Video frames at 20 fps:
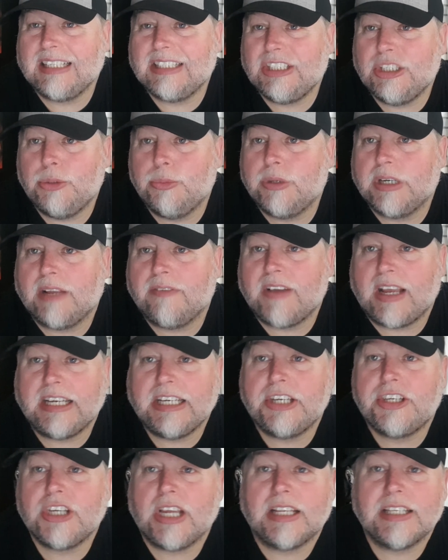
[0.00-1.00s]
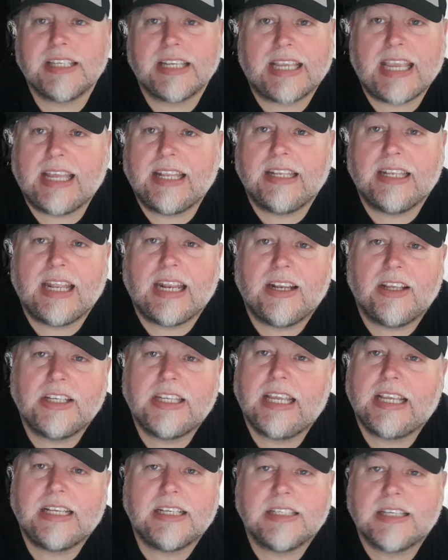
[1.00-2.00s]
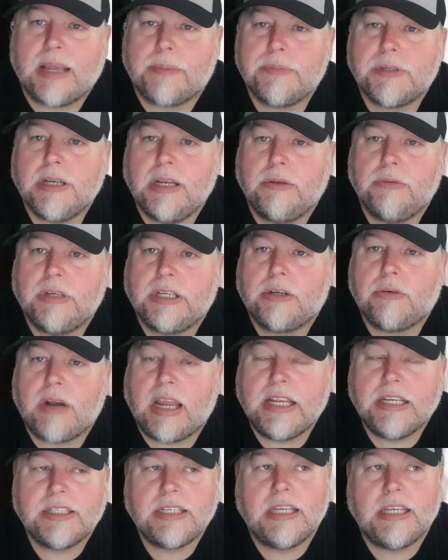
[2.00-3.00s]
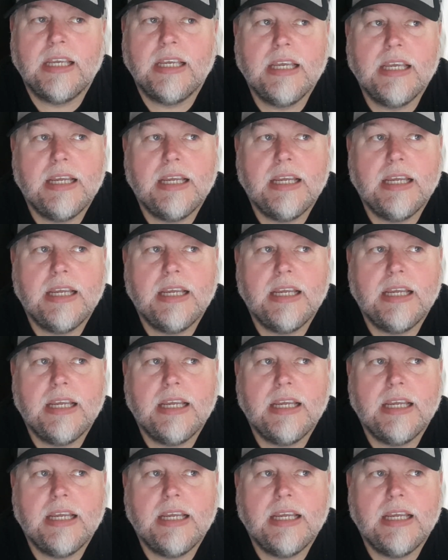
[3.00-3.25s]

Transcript: you would have any chance of getting that, I think is absolutely crazy